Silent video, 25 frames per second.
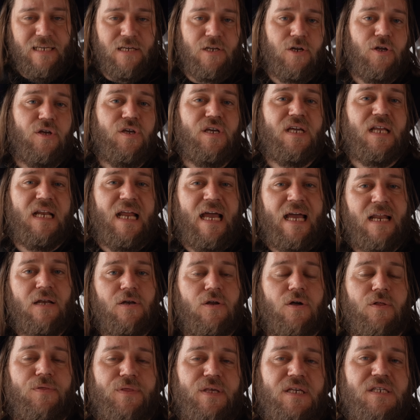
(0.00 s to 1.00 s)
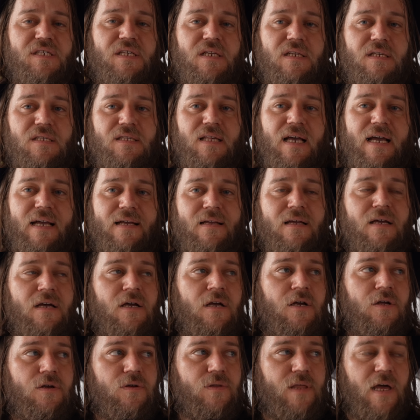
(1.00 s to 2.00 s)
You know, you can end on this and it's like,
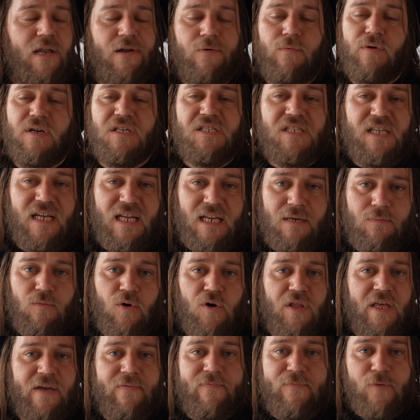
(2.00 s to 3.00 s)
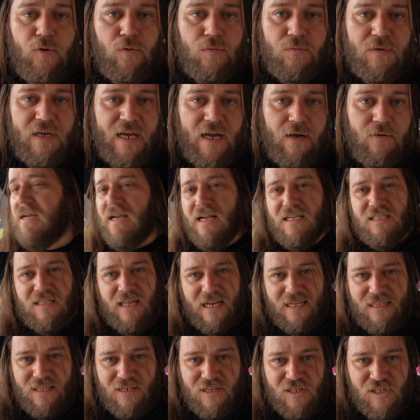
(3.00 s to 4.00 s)
they don't want to see any more, they're full now. It's
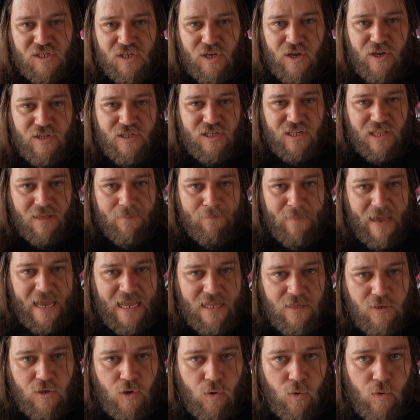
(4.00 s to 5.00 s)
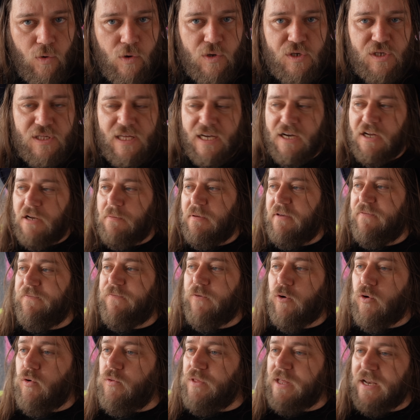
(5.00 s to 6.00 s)
like the dessert to the main course, they're going to be
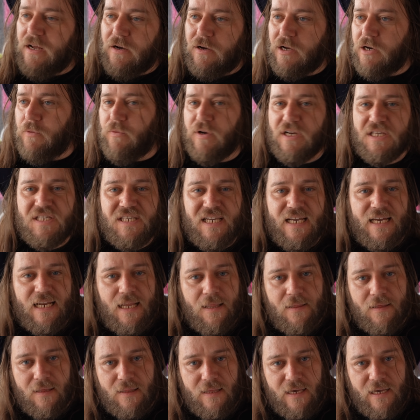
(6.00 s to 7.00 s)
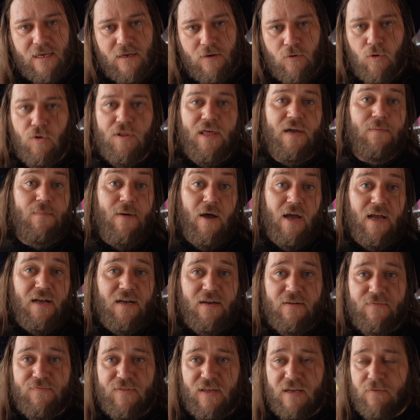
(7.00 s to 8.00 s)
full, they're not going to want to see another thing. Or they
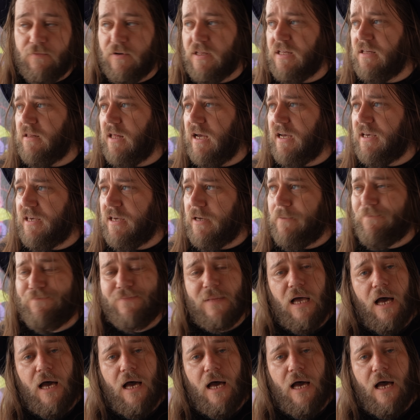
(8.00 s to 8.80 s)
might, if they really like you.